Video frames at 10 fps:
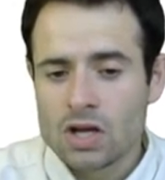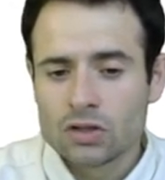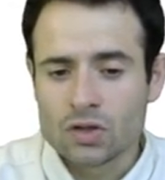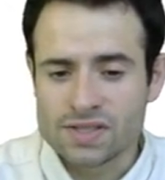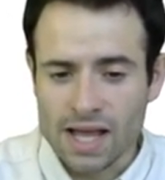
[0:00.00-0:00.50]

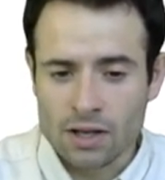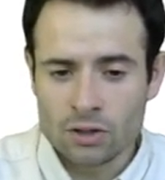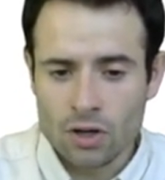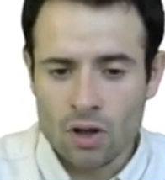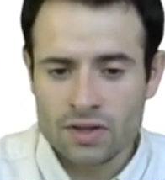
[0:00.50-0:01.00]
The
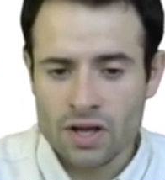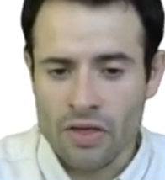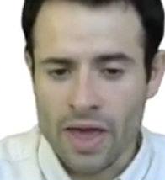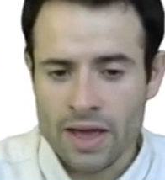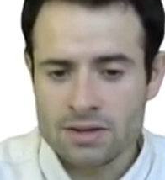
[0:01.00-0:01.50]
seller, on the
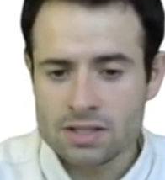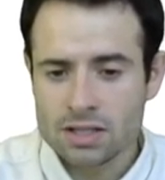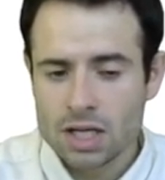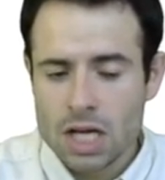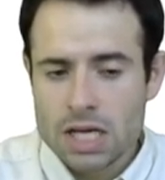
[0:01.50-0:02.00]
other hand,
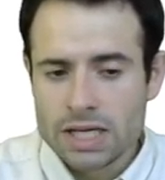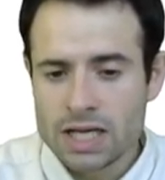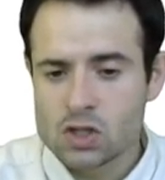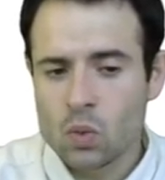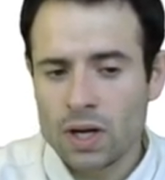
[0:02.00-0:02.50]

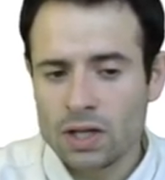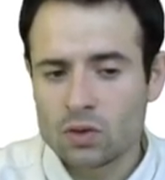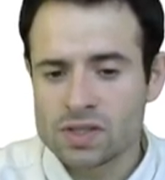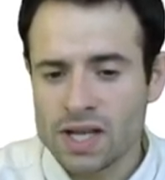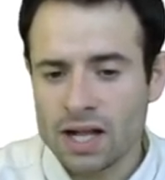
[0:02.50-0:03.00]
is willing
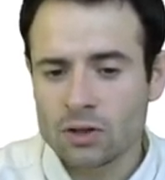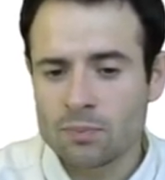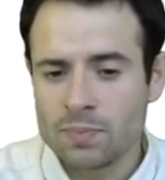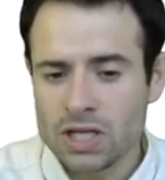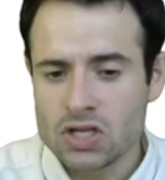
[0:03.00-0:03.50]
to sell the
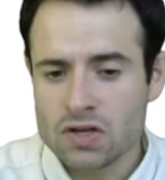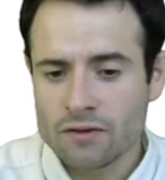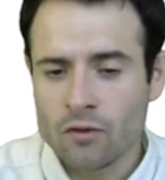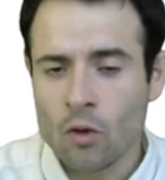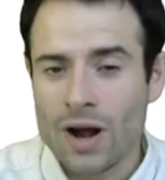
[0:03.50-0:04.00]
peach
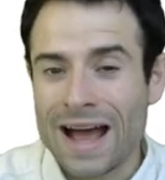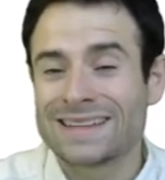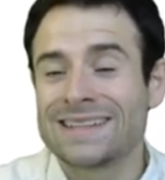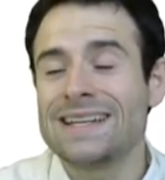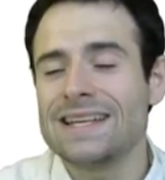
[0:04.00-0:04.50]
for
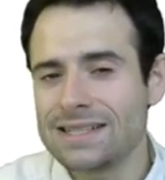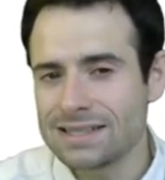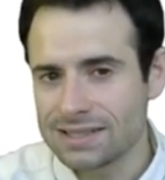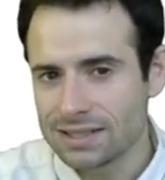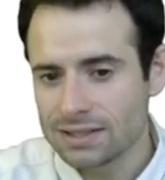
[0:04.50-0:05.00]
at
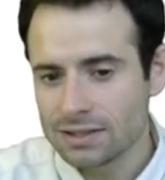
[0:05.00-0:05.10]
least